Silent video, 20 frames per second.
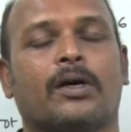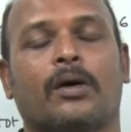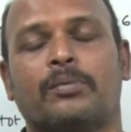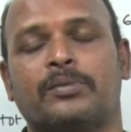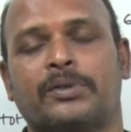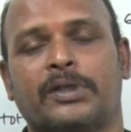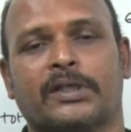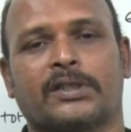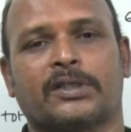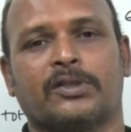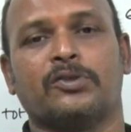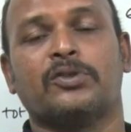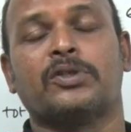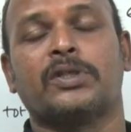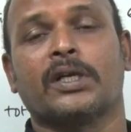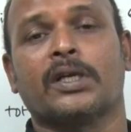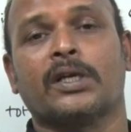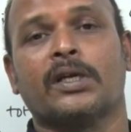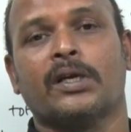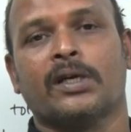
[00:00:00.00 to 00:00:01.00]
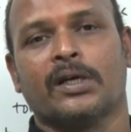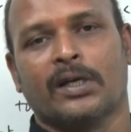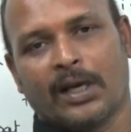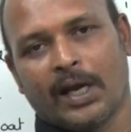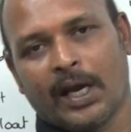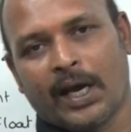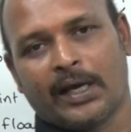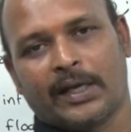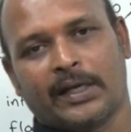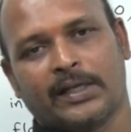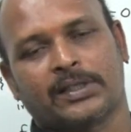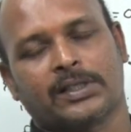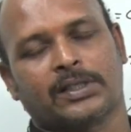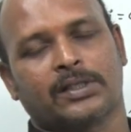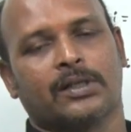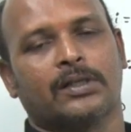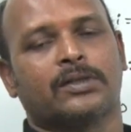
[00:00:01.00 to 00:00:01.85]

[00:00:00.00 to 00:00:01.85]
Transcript: objects using arrays.